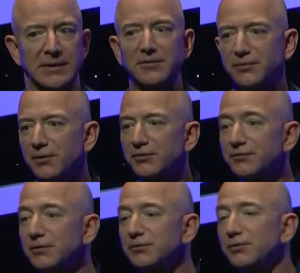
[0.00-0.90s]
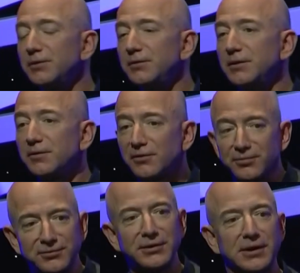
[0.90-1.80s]
And for those of you doing the
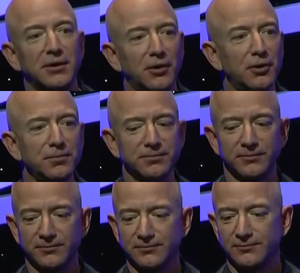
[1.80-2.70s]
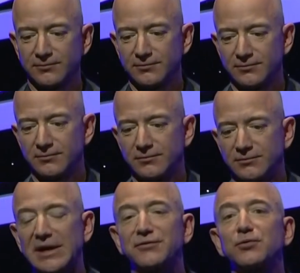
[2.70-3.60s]
arithmetic at home,
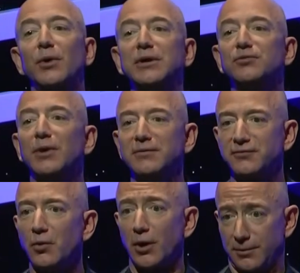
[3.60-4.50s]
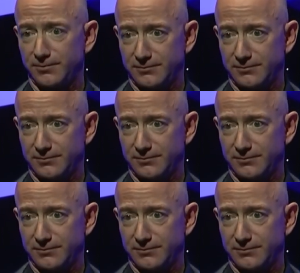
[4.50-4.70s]
that's 2024.